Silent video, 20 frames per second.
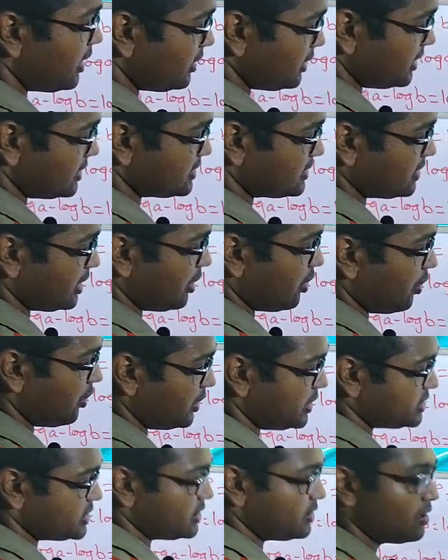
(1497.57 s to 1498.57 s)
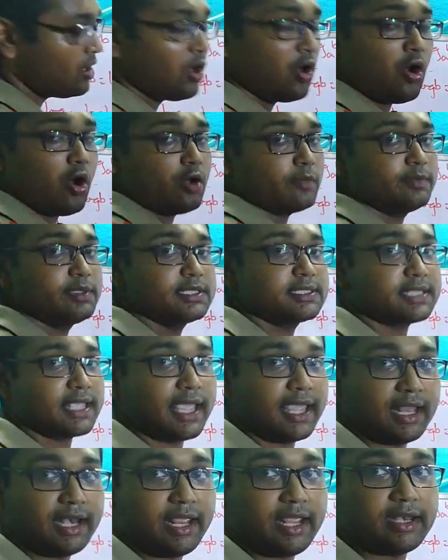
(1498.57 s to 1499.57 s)
is the origin of this
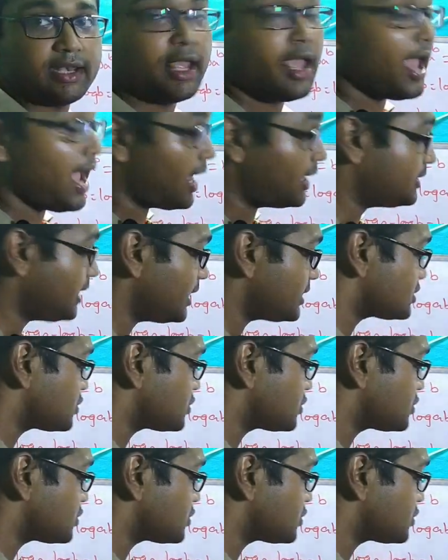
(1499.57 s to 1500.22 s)
ln, and that's